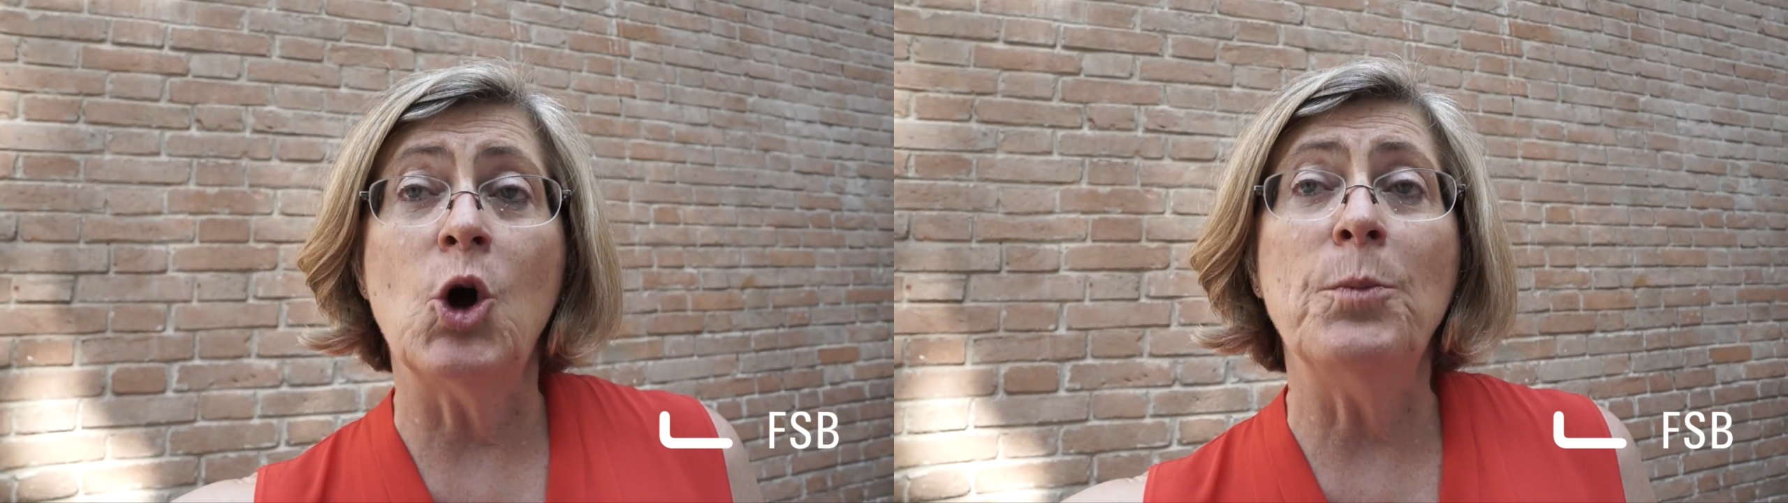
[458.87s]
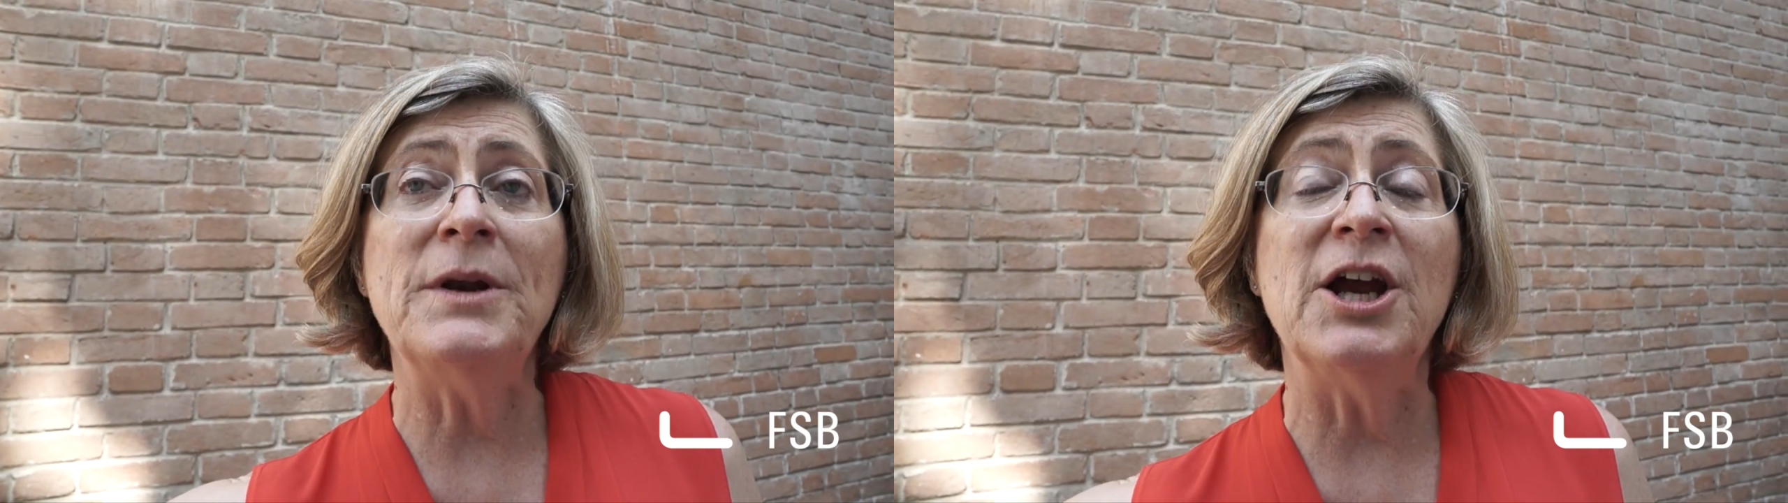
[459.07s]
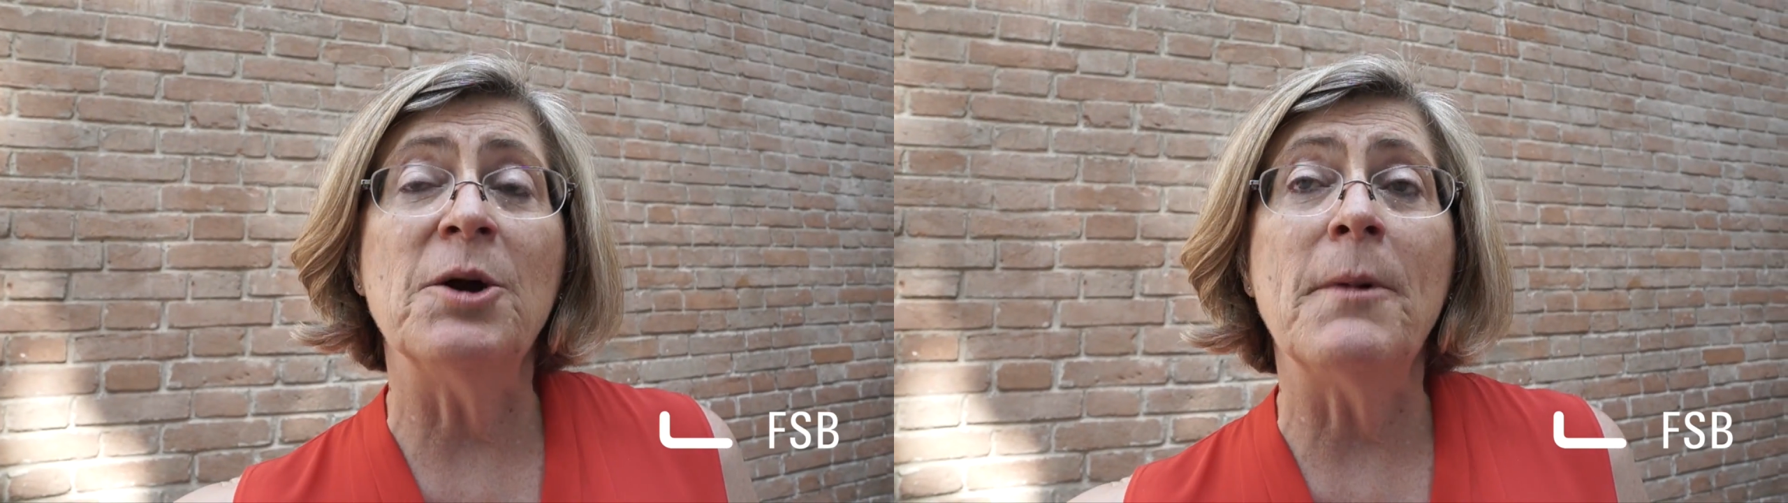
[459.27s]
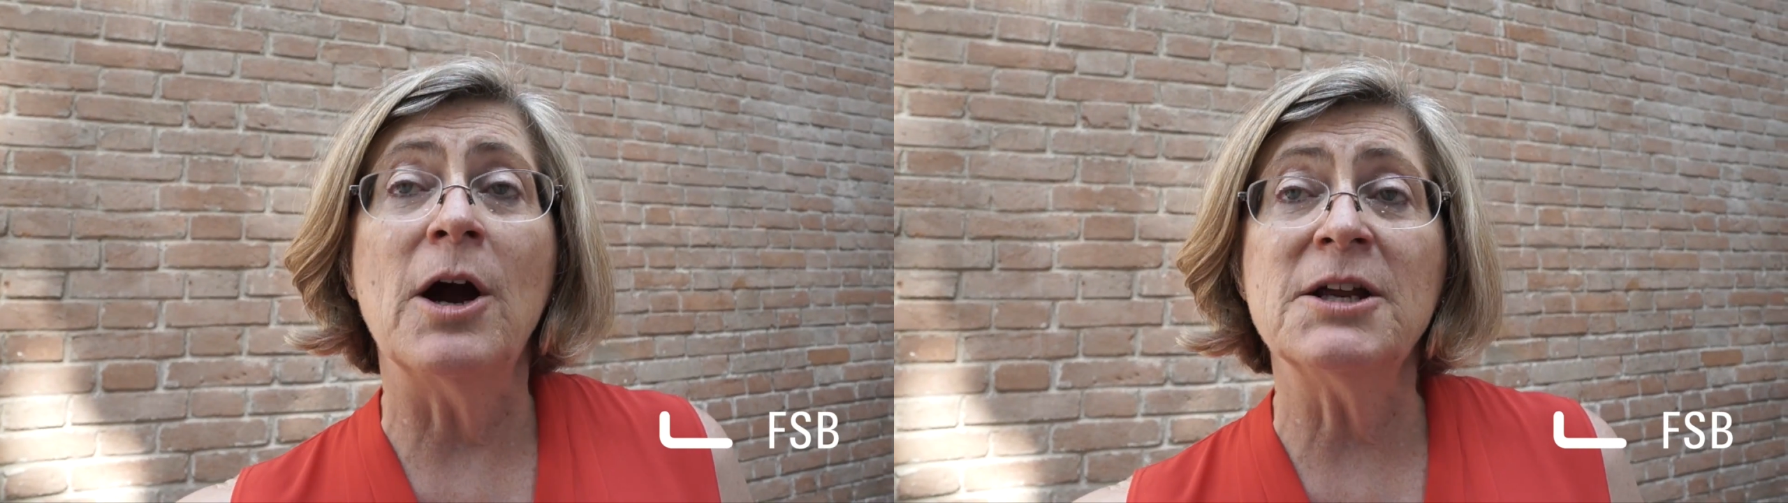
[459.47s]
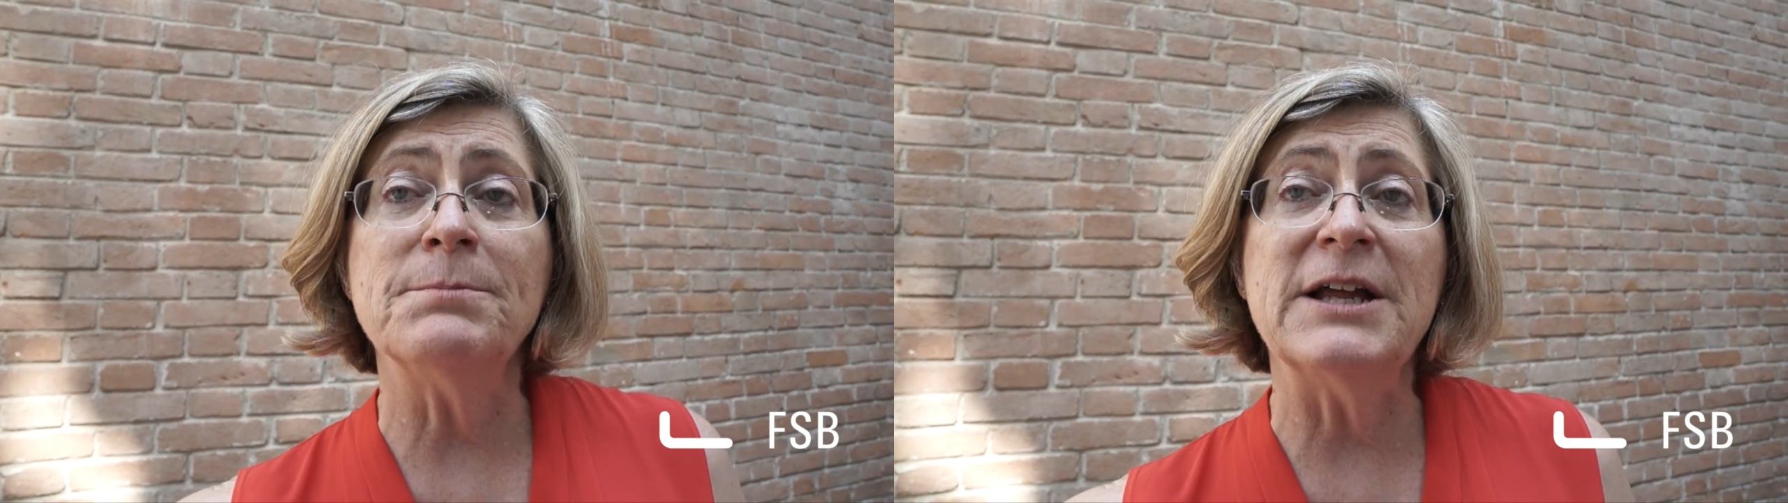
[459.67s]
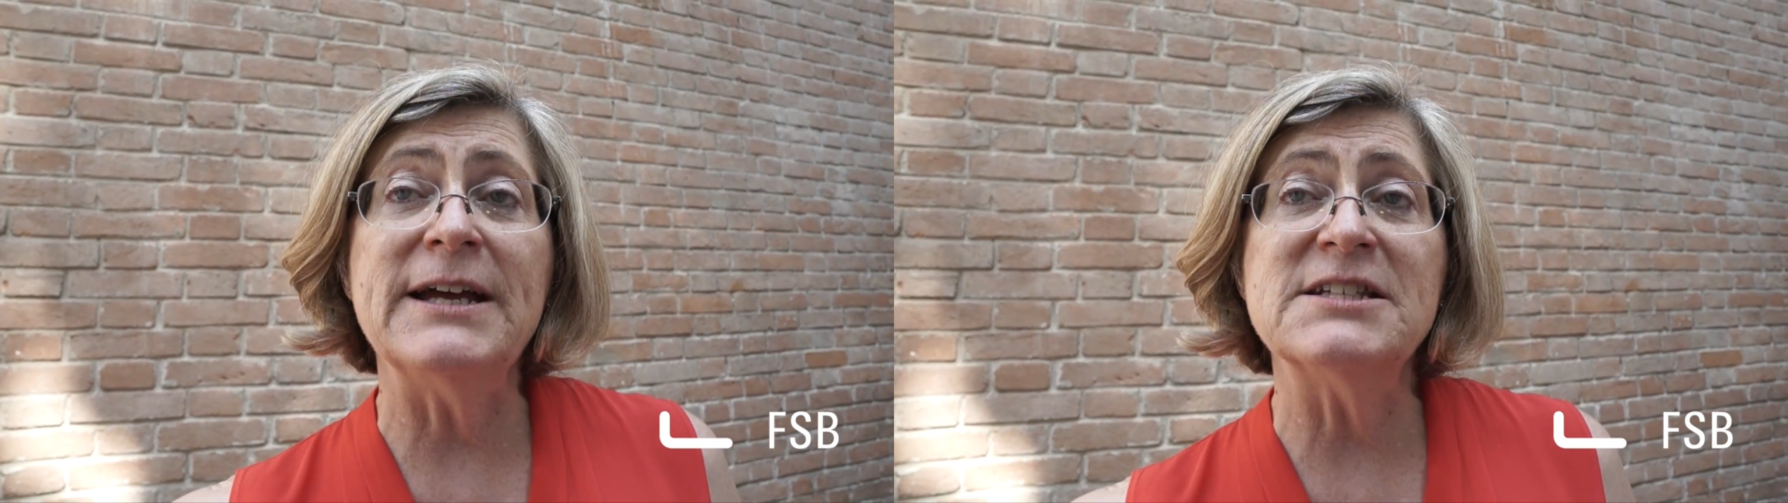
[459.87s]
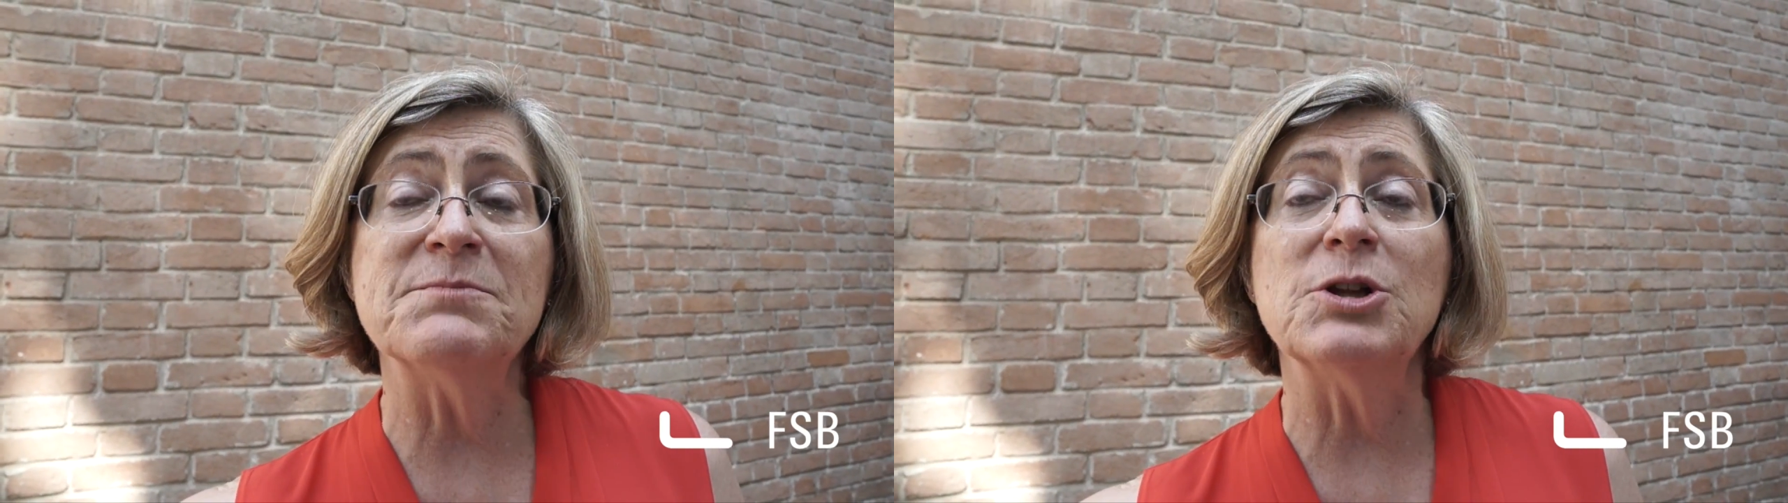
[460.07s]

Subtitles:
open-air marketplace